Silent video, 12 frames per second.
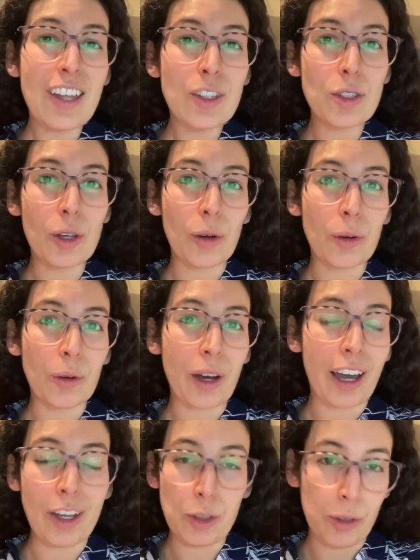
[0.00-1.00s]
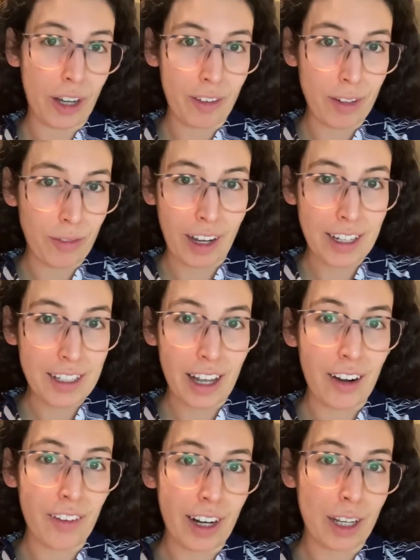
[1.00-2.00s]
So I do not advise
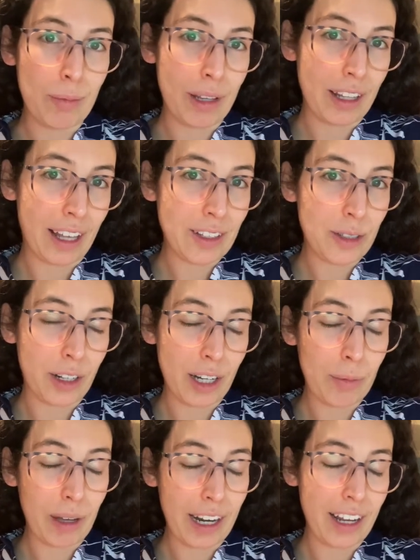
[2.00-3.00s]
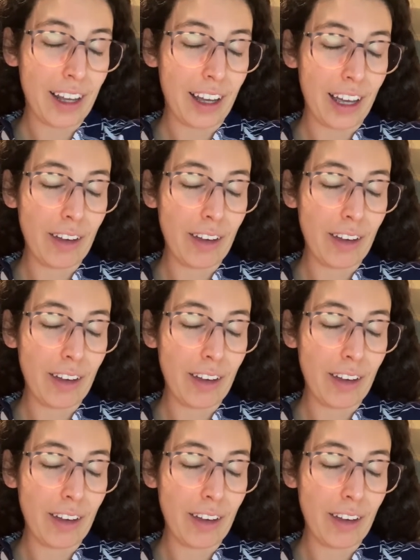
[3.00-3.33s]
that or recommend that to anybody. I